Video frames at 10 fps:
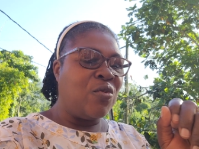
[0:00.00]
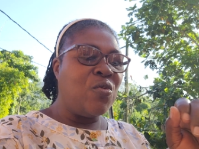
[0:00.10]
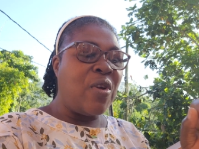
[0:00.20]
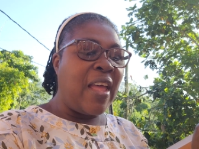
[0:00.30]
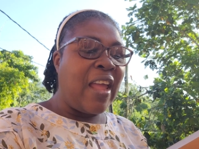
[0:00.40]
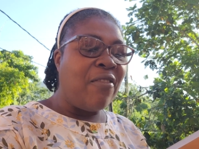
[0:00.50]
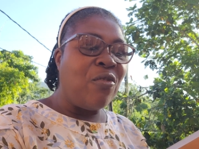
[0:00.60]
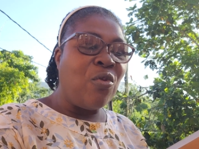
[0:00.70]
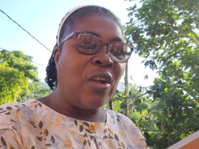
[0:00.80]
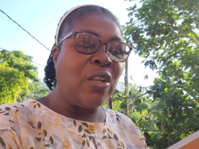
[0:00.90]
who
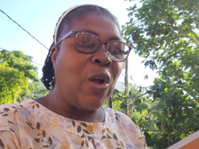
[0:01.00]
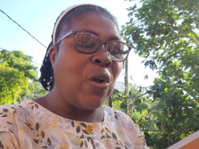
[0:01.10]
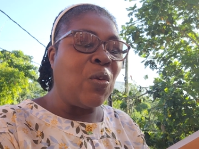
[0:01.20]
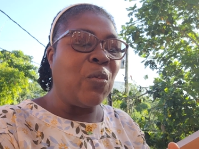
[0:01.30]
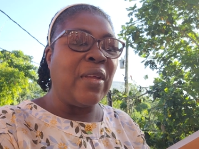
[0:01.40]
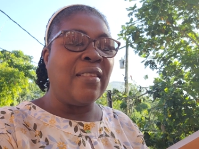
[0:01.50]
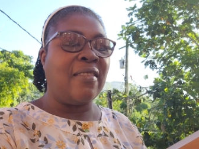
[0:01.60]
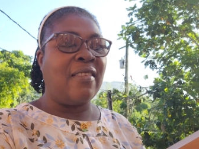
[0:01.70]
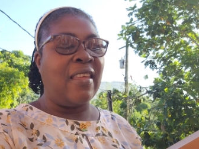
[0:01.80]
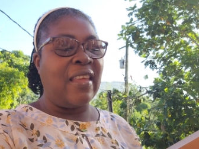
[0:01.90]
everyone always
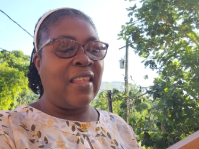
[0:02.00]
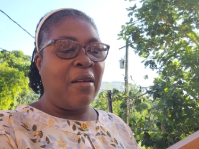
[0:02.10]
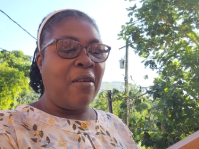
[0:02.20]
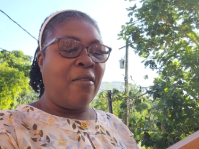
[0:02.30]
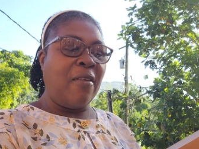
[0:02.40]
thinking of,